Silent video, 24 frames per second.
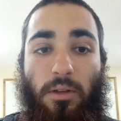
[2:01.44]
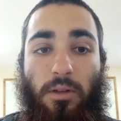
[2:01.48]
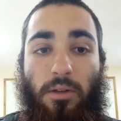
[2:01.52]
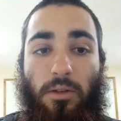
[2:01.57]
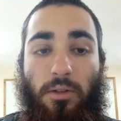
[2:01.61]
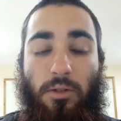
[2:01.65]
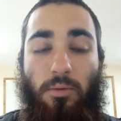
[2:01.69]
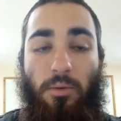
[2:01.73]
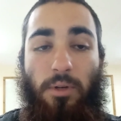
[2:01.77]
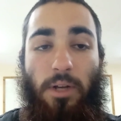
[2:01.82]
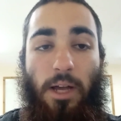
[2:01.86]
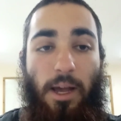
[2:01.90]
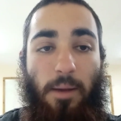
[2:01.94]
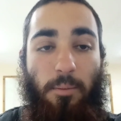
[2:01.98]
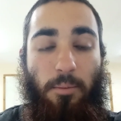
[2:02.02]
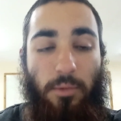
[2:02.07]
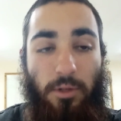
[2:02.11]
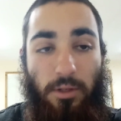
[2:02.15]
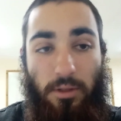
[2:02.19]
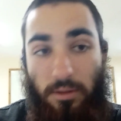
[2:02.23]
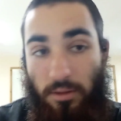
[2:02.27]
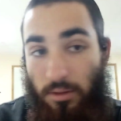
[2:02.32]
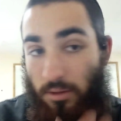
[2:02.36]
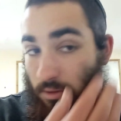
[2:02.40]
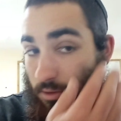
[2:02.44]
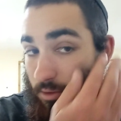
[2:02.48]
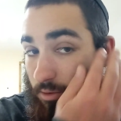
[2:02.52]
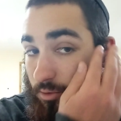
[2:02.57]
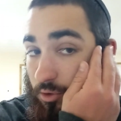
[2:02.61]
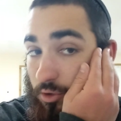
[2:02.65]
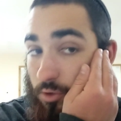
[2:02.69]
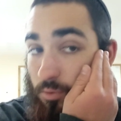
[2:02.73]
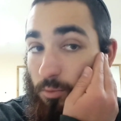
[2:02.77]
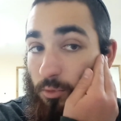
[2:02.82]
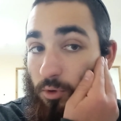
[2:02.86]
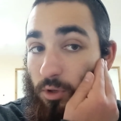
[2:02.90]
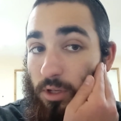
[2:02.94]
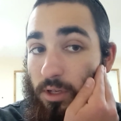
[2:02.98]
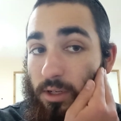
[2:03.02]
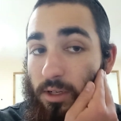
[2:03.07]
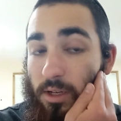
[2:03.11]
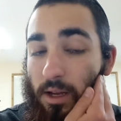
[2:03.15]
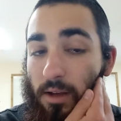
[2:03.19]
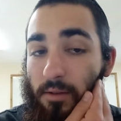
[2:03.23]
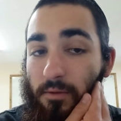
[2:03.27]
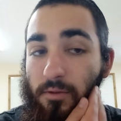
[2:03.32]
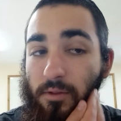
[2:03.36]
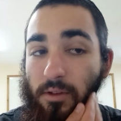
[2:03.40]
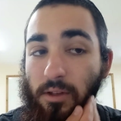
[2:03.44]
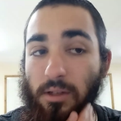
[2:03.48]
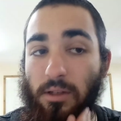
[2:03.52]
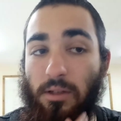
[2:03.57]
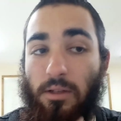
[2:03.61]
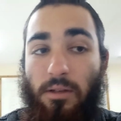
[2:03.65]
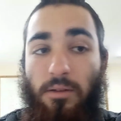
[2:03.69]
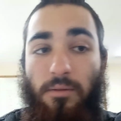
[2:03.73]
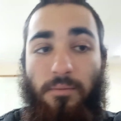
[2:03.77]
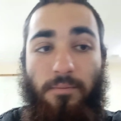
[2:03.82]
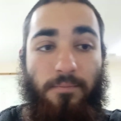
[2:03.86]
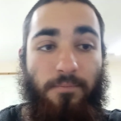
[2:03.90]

So what happened? So Shmuel Hanavi